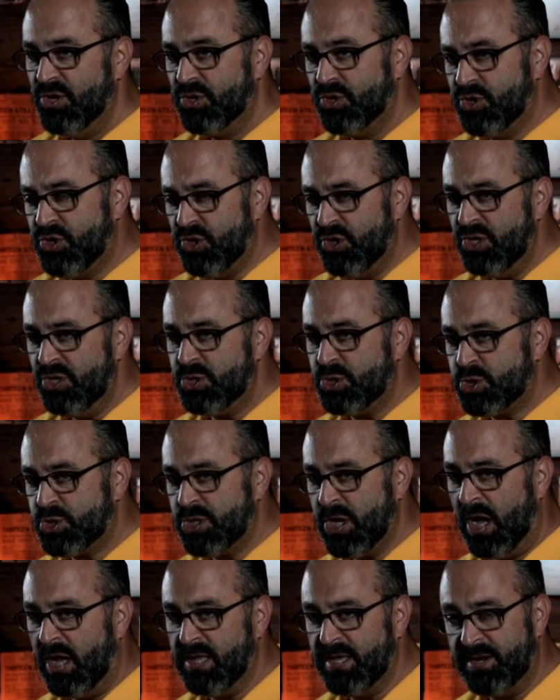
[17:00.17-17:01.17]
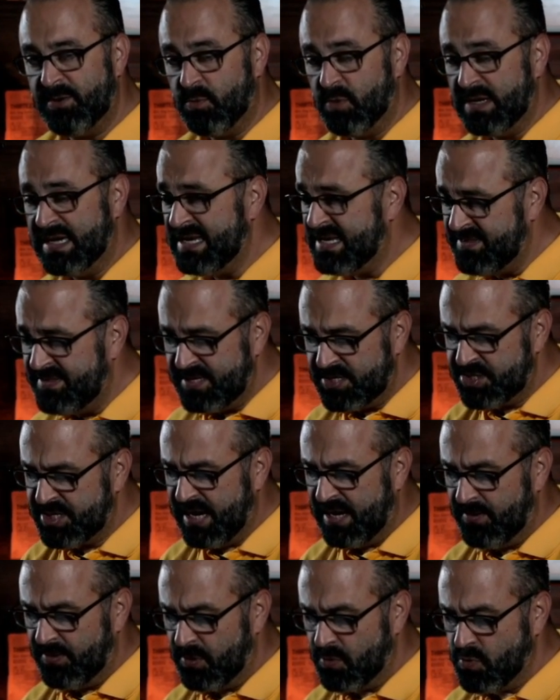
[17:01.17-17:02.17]
good solid, and we'll get to this
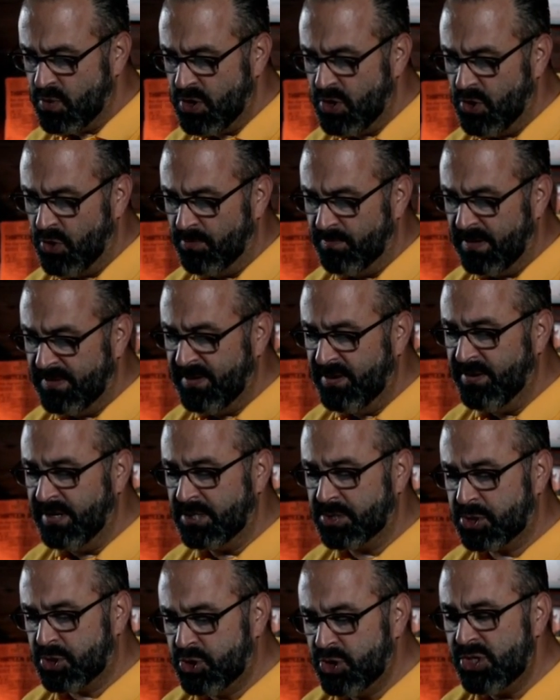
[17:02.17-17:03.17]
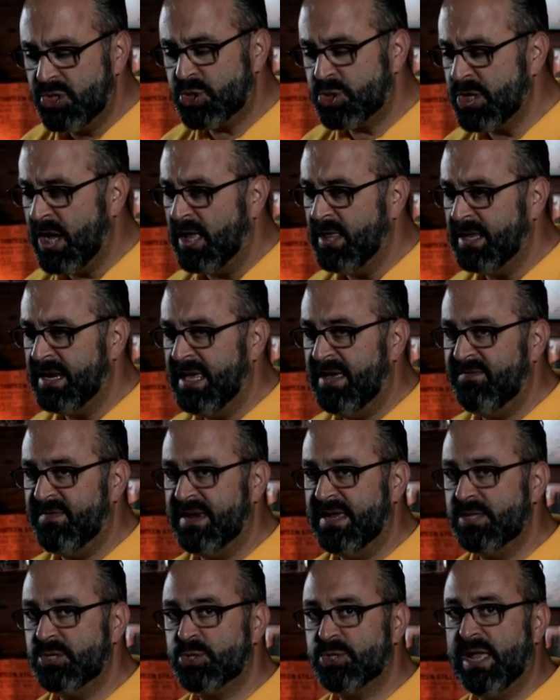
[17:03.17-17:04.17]
down the road, but there is good solid
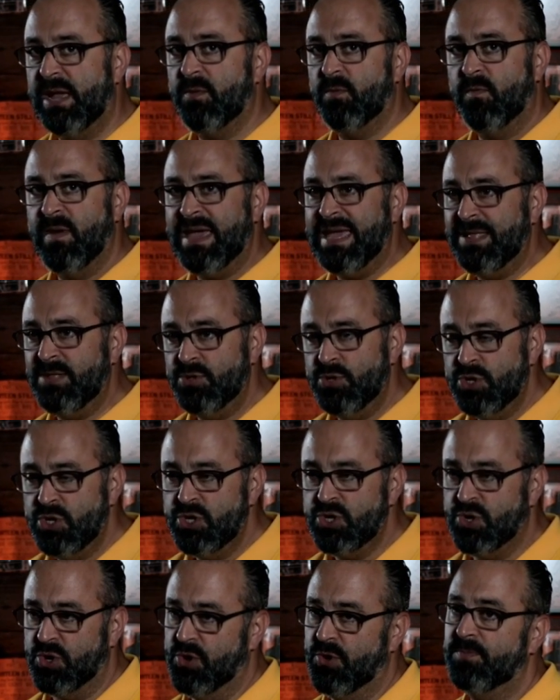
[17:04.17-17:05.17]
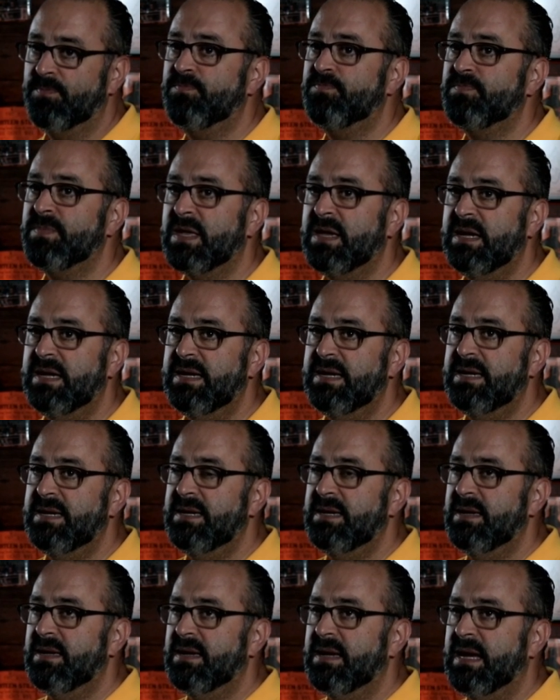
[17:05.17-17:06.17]
evidence that we knew
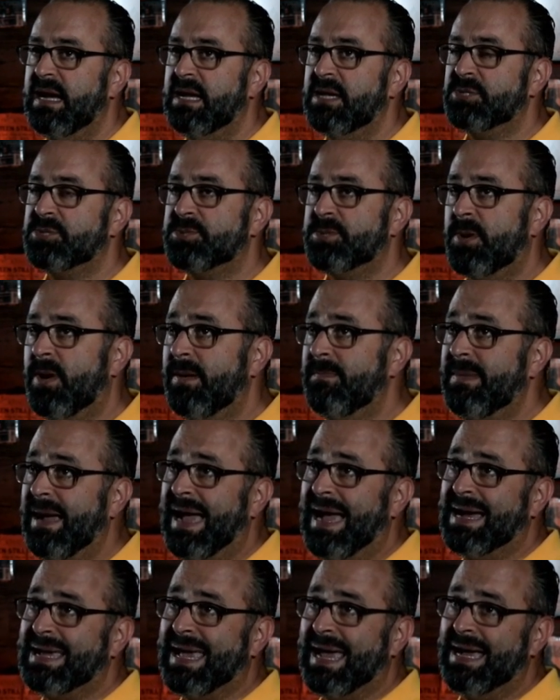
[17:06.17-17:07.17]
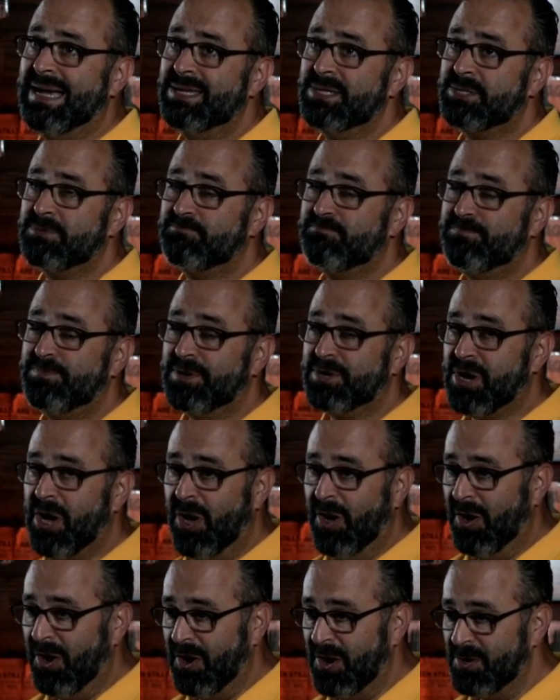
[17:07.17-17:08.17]
as far back as
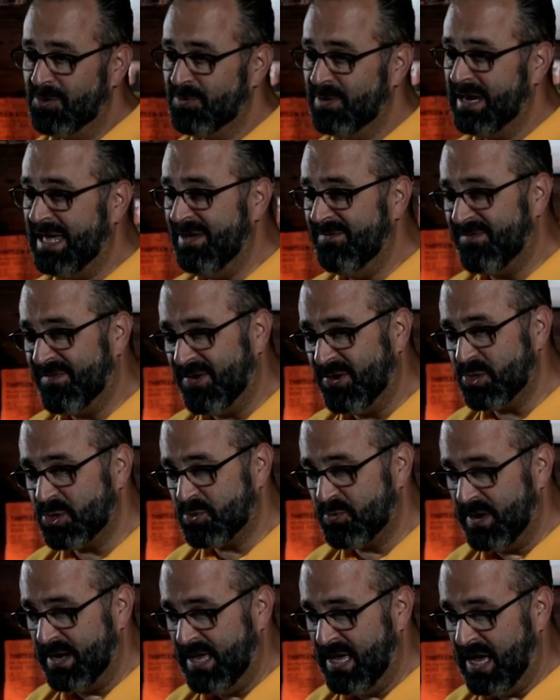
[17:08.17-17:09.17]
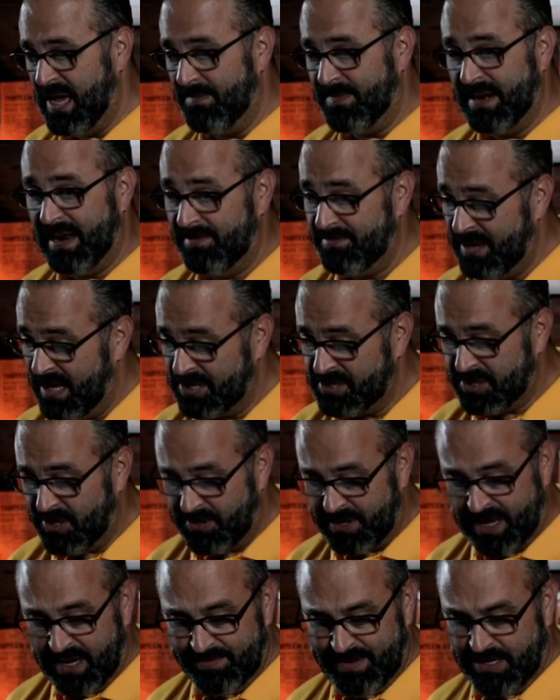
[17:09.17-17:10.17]
Picard when he first went up, and I'm not
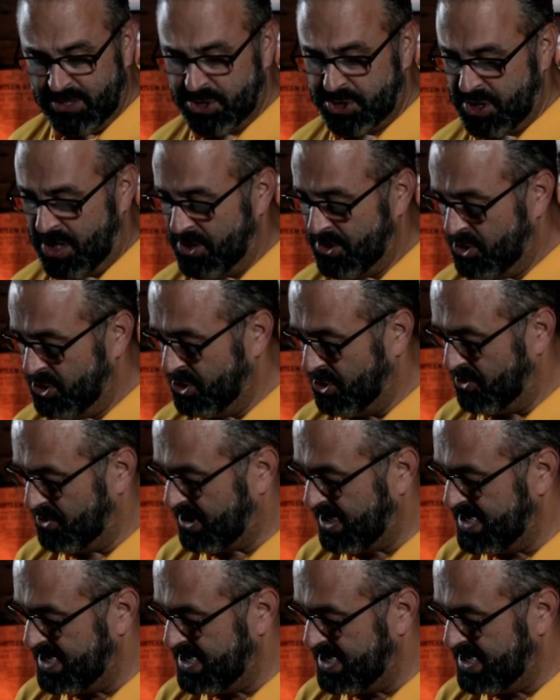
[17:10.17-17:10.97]
talking about Jean-Luc,